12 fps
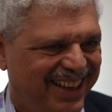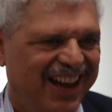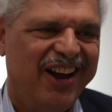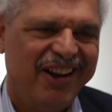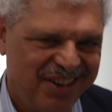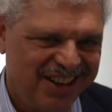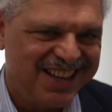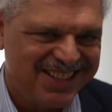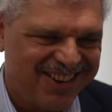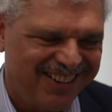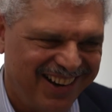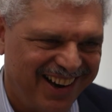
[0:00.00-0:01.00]
Yeah,
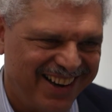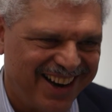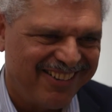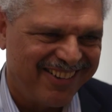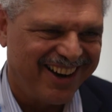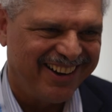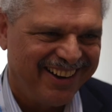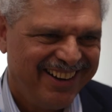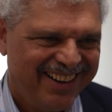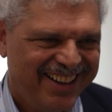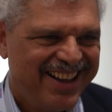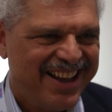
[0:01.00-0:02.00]
everything's online now, yeah.
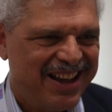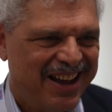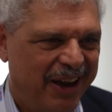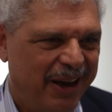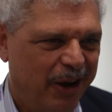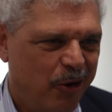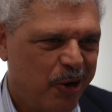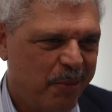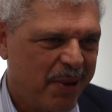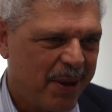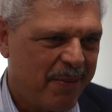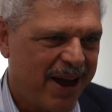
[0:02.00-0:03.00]
Okay. It'll only
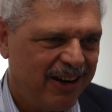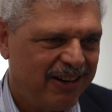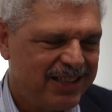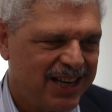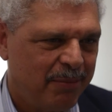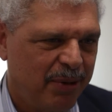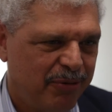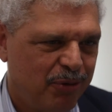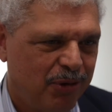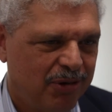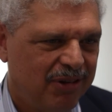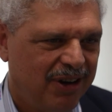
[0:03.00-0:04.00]
be a matter of time
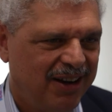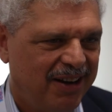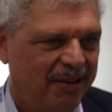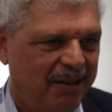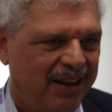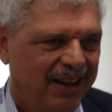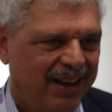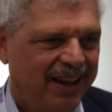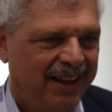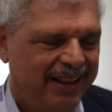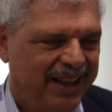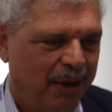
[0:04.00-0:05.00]
before
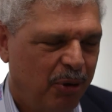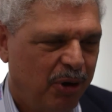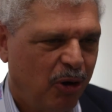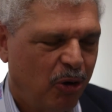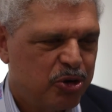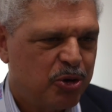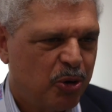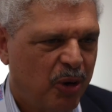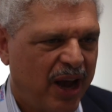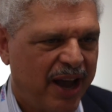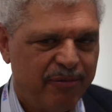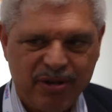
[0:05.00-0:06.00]
they will
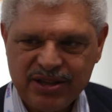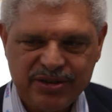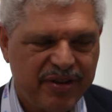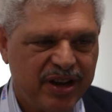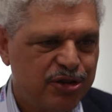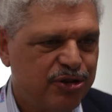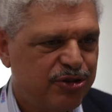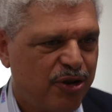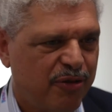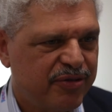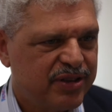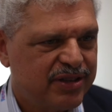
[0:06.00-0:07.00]
also have reservations
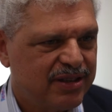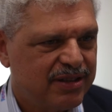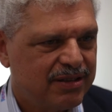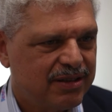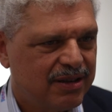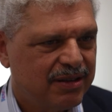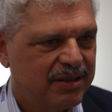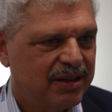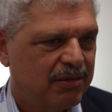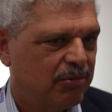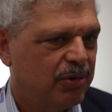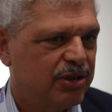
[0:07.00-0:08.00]
offices,
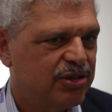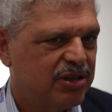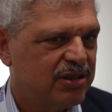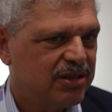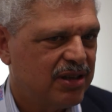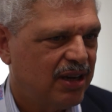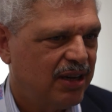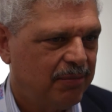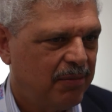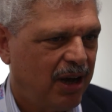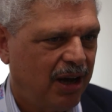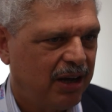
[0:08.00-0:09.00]
which is
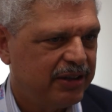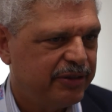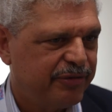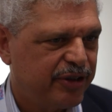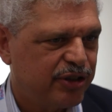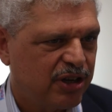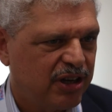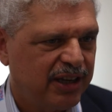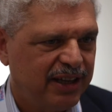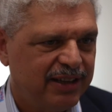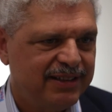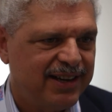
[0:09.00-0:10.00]
artificially
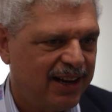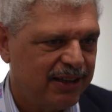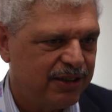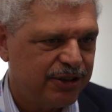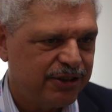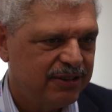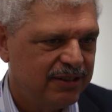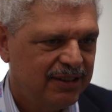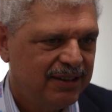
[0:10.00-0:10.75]
intelligent